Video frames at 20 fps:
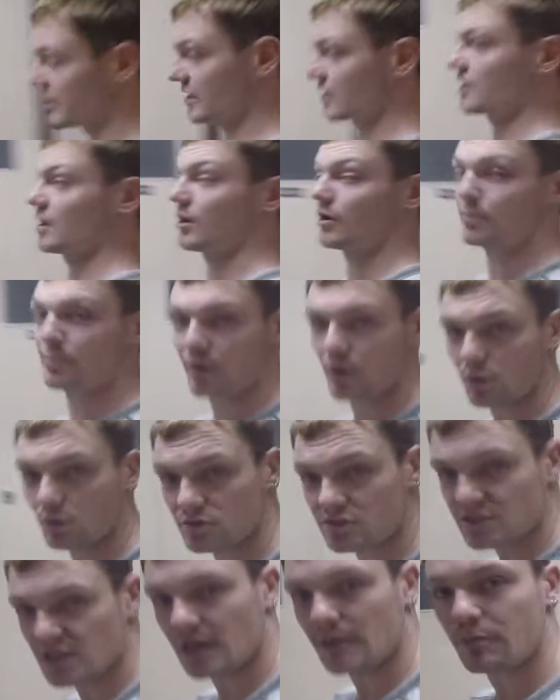thing. I'll
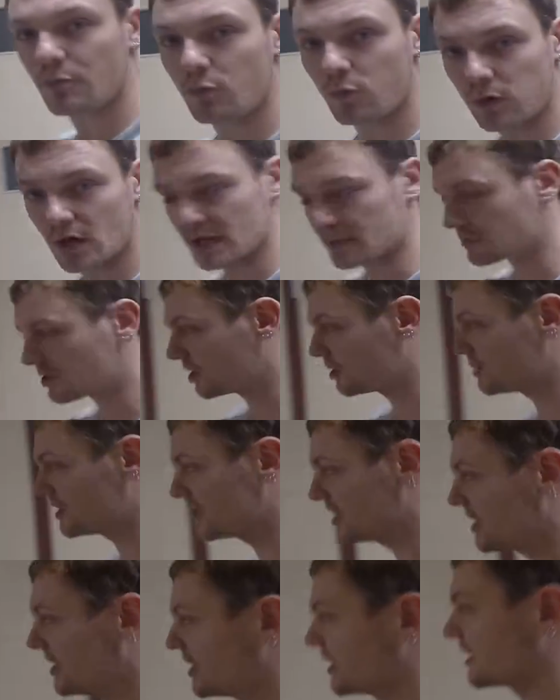post up what I'm going to
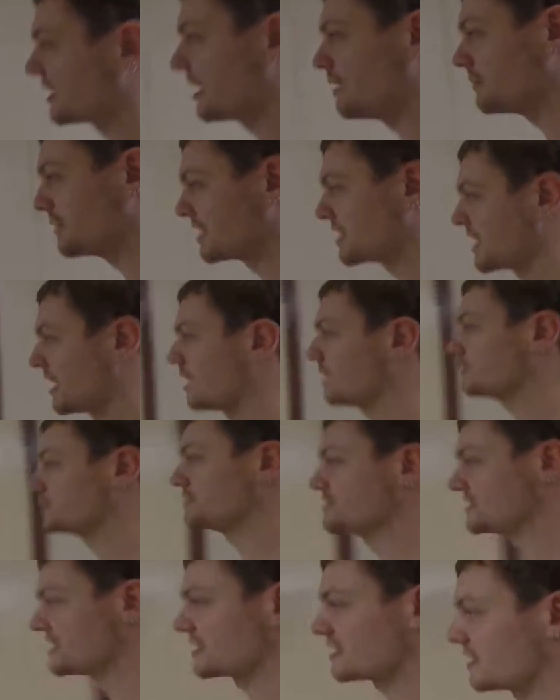be eating, how many
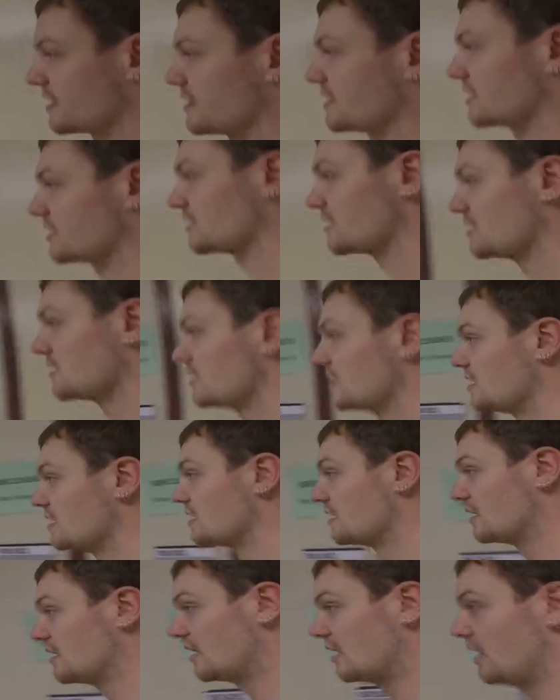calories, that kind of thing.
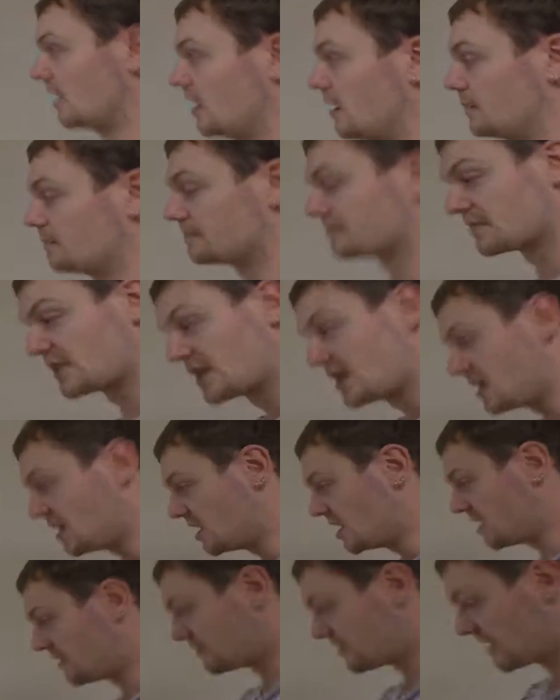
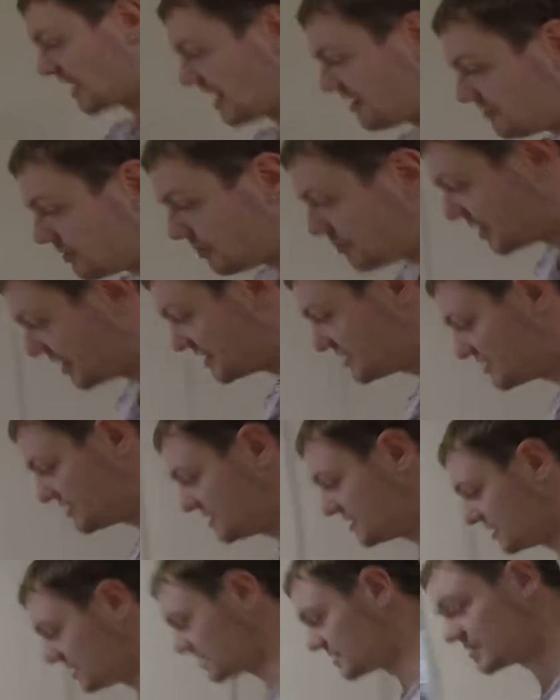If you have a place
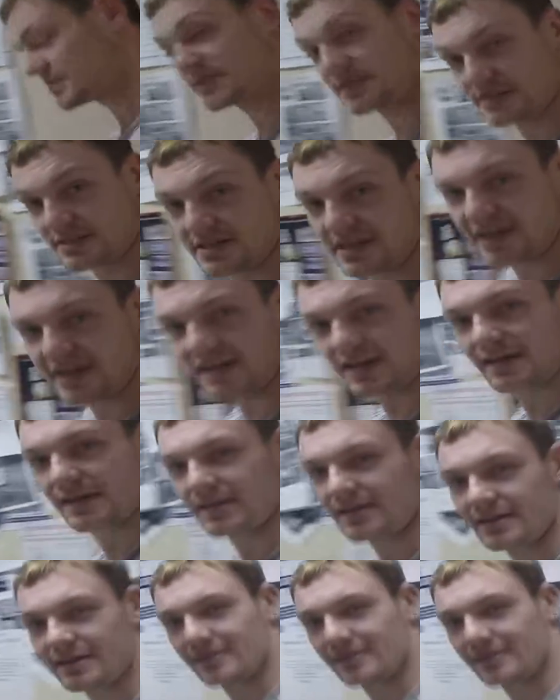to stay,